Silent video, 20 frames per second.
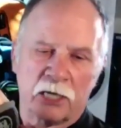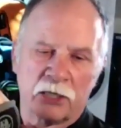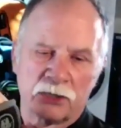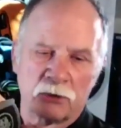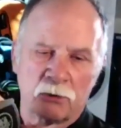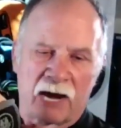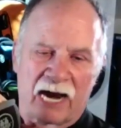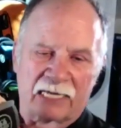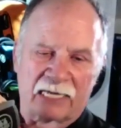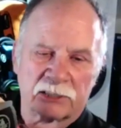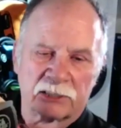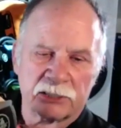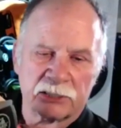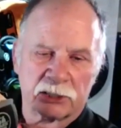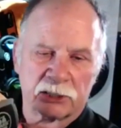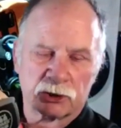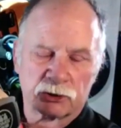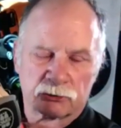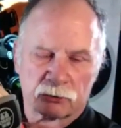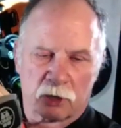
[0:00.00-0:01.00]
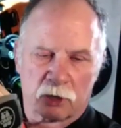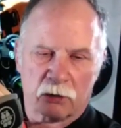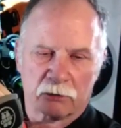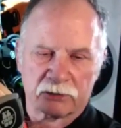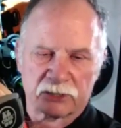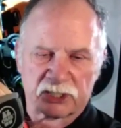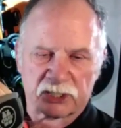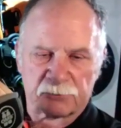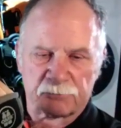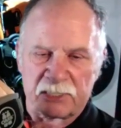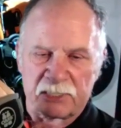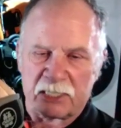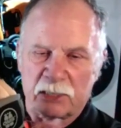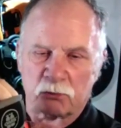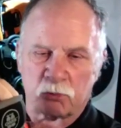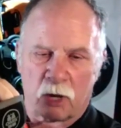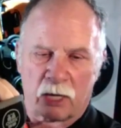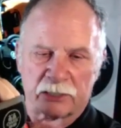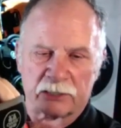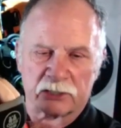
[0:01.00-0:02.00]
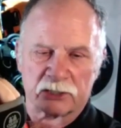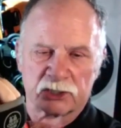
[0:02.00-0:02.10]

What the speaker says: you actually control the speed while you're